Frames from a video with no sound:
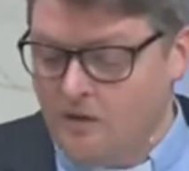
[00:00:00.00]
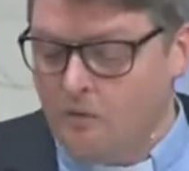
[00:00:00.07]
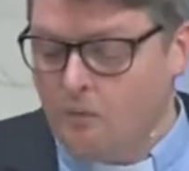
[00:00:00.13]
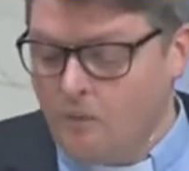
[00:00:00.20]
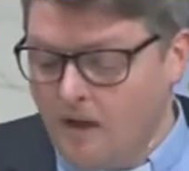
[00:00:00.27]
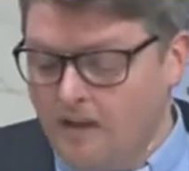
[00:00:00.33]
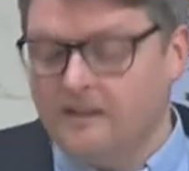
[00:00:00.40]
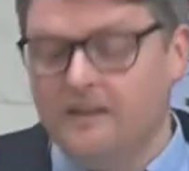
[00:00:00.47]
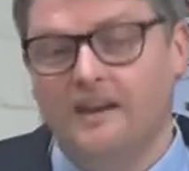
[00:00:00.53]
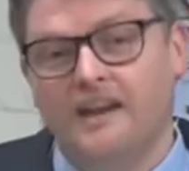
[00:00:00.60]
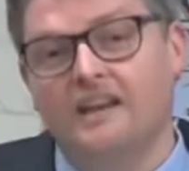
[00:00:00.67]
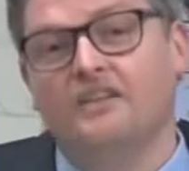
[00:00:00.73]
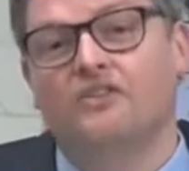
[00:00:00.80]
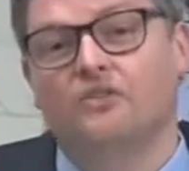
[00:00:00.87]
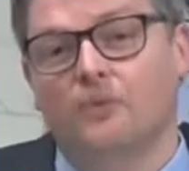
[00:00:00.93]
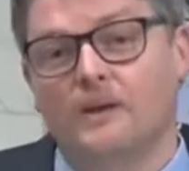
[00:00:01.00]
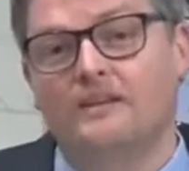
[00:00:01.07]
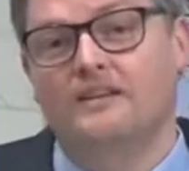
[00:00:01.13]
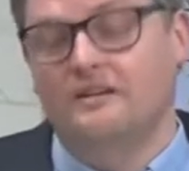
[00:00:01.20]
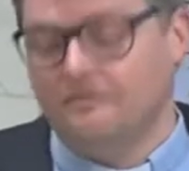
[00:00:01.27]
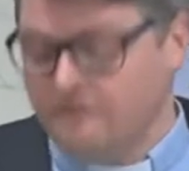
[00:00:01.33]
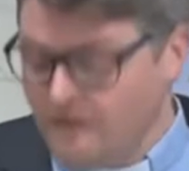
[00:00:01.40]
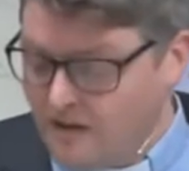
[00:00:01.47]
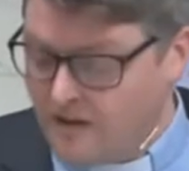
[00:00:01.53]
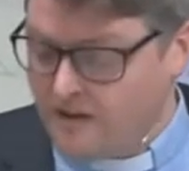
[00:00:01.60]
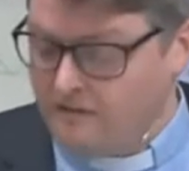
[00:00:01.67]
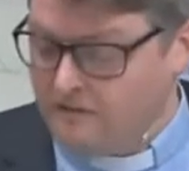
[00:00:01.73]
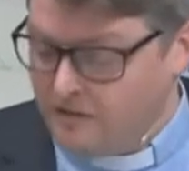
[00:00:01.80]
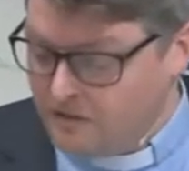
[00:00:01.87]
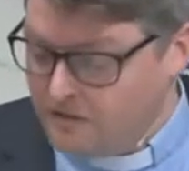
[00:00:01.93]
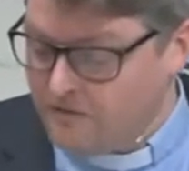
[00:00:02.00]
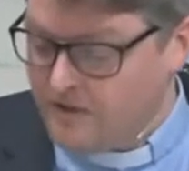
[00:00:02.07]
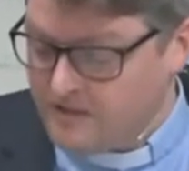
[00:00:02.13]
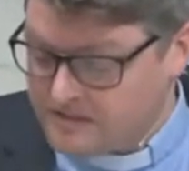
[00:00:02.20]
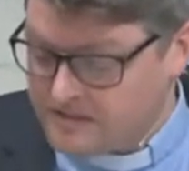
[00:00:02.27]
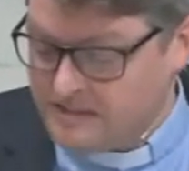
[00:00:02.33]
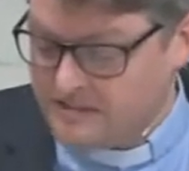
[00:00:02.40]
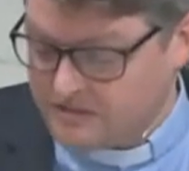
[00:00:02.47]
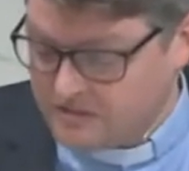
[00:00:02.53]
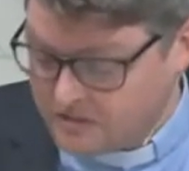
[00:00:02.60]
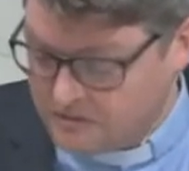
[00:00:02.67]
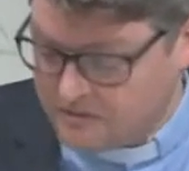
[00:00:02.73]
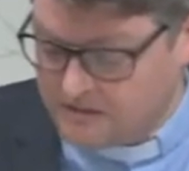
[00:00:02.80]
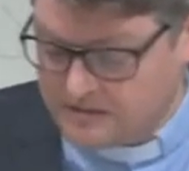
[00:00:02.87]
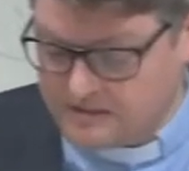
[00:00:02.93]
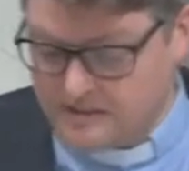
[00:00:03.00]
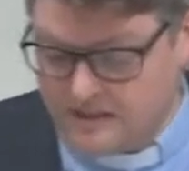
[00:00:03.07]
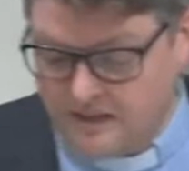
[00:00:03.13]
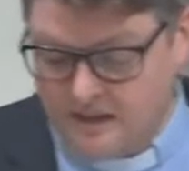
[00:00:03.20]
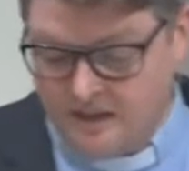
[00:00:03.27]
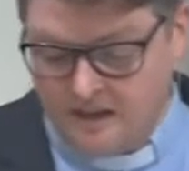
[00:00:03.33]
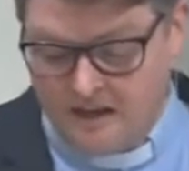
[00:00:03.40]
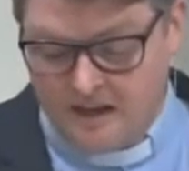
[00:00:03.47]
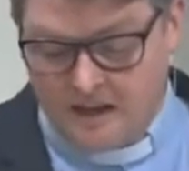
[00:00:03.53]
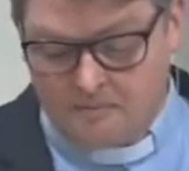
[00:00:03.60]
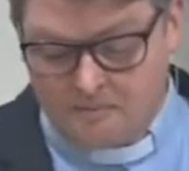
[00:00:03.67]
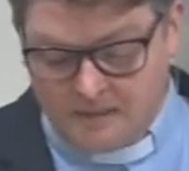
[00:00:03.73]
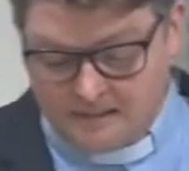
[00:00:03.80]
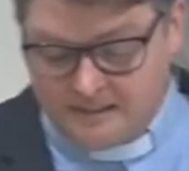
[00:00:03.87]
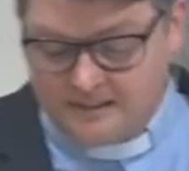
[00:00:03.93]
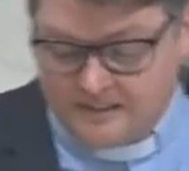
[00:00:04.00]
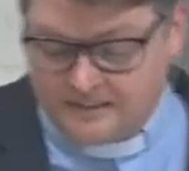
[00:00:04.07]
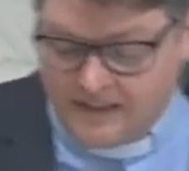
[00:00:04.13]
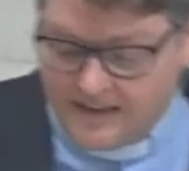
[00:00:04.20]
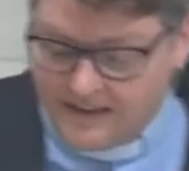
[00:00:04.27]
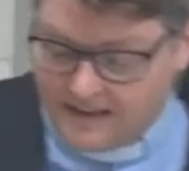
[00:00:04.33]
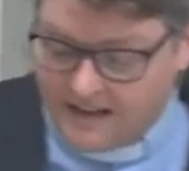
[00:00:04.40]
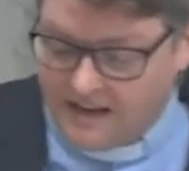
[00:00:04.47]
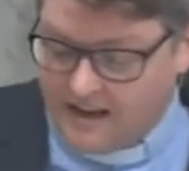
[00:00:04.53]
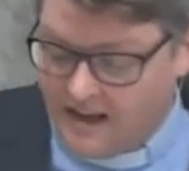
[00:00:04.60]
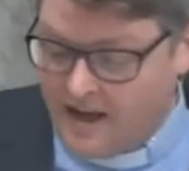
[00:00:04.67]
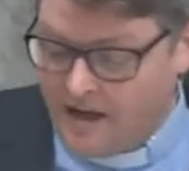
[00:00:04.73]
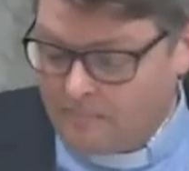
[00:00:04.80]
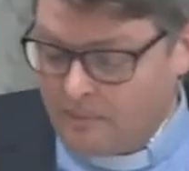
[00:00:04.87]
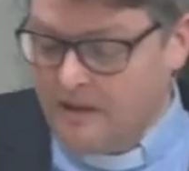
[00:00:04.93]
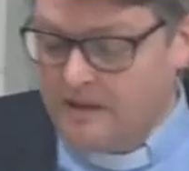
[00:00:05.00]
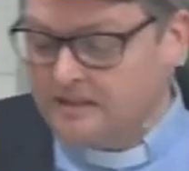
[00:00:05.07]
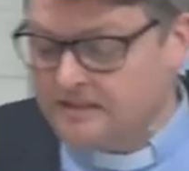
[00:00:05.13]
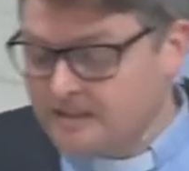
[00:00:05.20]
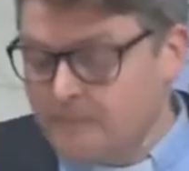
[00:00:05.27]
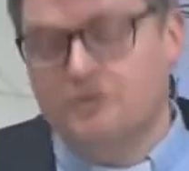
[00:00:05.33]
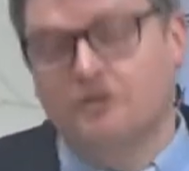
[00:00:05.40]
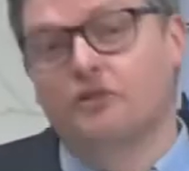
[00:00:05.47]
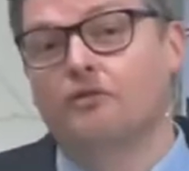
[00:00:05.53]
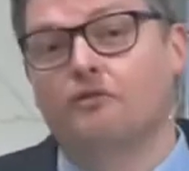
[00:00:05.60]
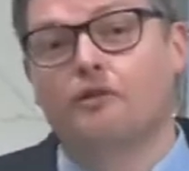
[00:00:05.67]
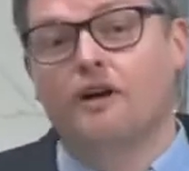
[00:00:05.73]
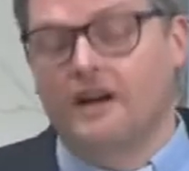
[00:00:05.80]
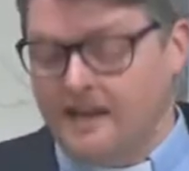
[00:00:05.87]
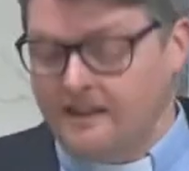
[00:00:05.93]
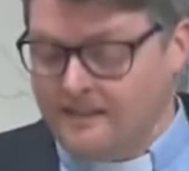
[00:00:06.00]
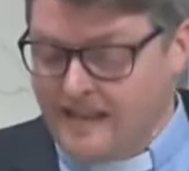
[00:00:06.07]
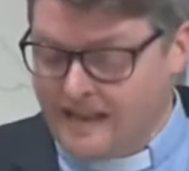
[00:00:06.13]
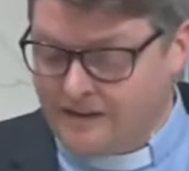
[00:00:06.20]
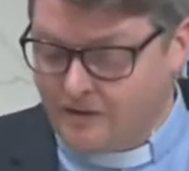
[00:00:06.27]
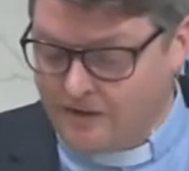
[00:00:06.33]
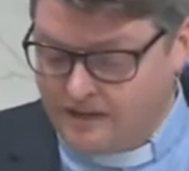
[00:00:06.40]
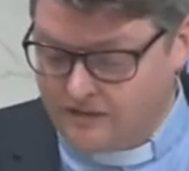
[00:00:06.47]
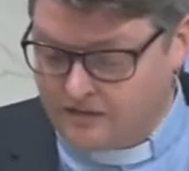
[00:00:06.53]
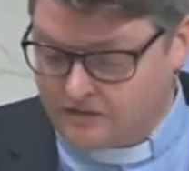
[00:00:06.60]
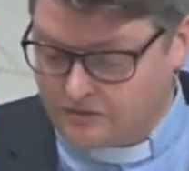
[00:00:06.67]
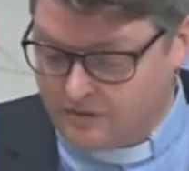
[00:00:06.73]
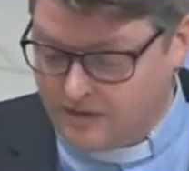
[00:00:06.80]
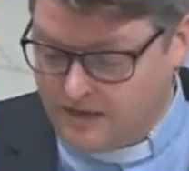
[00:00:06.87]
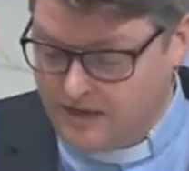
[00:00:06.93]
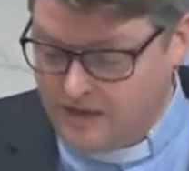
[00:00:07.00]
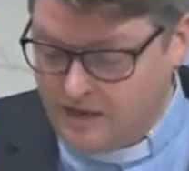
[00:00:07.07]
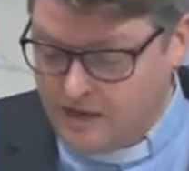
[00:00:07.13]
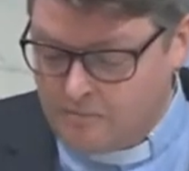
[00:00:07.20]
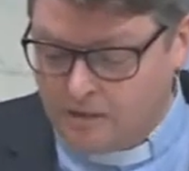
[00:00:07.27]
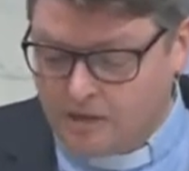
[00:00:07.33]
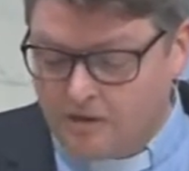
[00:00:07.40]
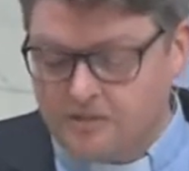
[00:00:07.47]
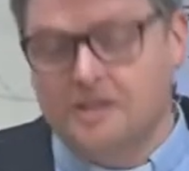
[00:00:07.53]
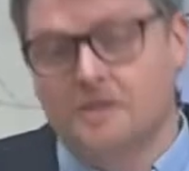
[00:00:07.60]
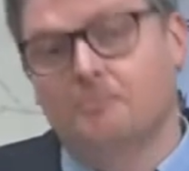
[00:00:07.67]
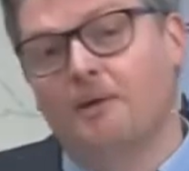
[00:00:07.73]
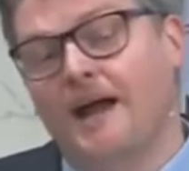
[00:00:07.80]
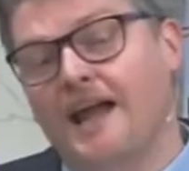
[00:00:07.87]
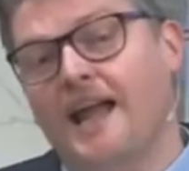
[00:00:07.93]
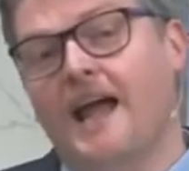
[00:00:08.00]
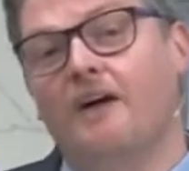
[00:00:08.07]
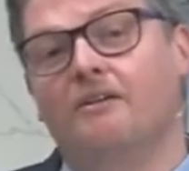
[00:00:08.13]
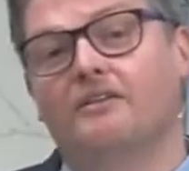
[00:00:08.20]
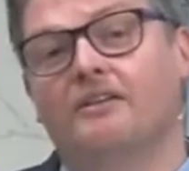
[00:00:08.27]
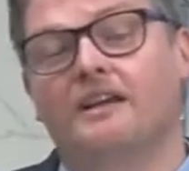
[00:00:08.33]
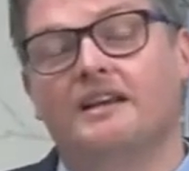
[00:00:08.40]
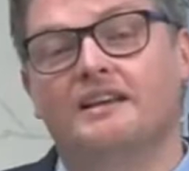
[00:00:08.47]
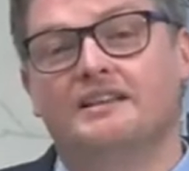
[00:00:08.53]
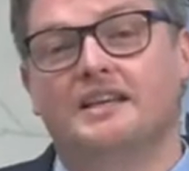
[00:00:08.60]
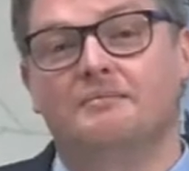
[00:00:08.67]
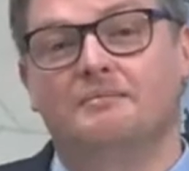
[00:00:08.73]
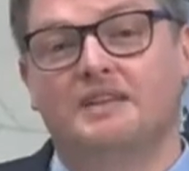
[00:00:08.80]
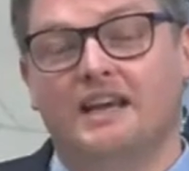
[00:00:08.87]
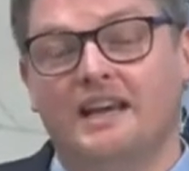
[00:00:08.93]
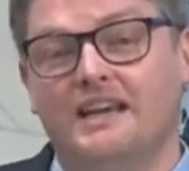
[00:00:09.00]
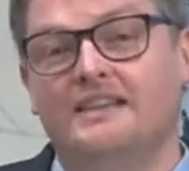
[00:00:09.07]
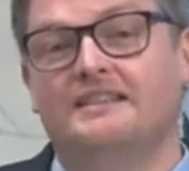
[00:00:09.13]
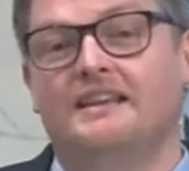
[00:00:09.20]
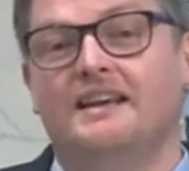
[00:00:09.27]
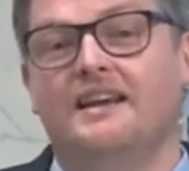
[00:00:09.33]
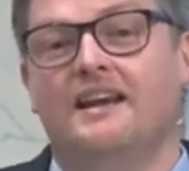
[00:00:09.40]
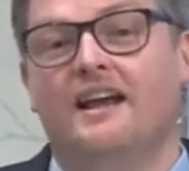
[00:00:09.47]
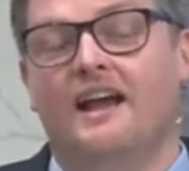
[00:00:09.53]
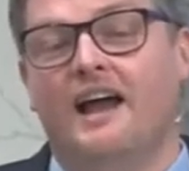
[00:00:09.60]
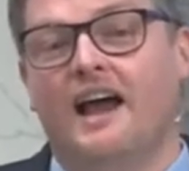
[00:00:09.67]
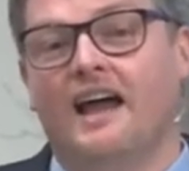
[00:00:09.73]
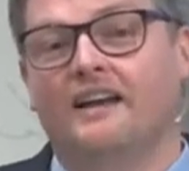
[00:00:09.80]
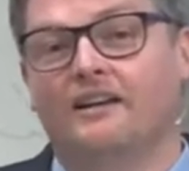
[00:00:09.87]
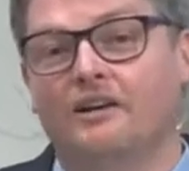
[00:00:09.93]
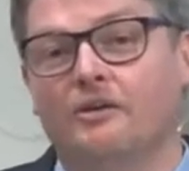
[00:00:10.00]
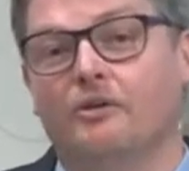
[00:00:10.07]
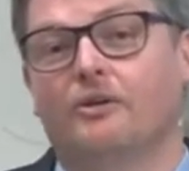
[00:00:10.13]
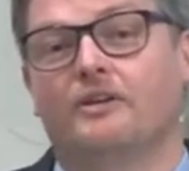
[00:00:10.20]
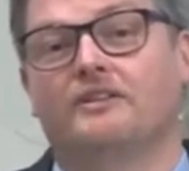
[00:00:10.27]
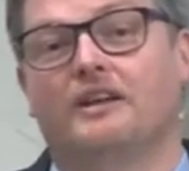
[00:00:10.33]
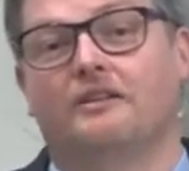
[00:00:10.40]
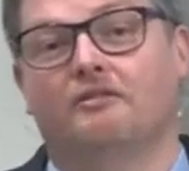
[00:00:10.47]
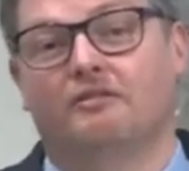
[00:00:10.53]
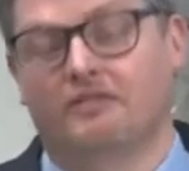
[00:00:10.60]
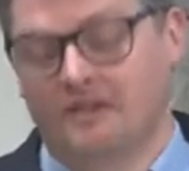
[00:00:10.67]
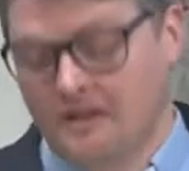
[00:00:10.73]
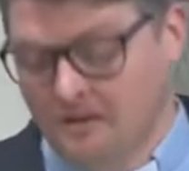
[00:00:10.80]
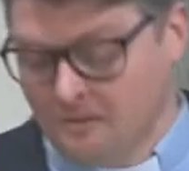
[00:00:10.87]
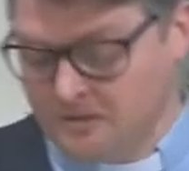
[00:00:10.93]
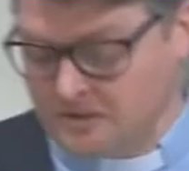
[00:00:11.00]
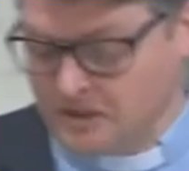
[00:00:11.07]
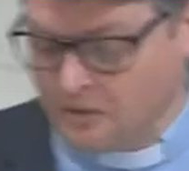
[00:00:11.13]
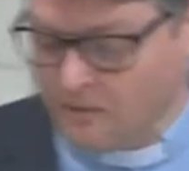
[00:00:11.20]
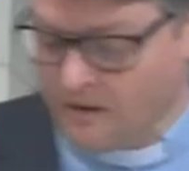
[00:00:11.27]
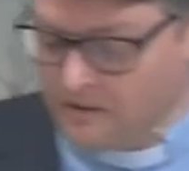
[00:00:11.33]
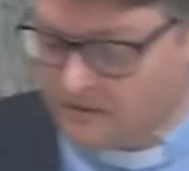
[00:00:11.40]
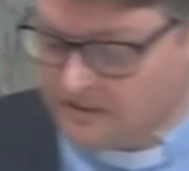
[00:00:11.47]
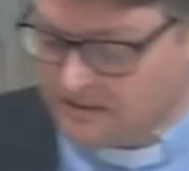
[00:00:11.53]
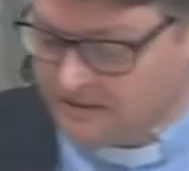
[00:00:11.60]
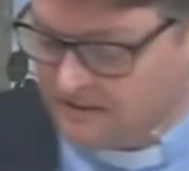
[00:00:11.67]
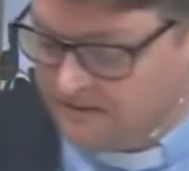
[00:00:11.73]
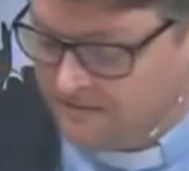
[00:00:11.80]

one in 25 university students admitted to taking up some sort of work in the adult industry because the payout seems easy and lucrative, was the quote.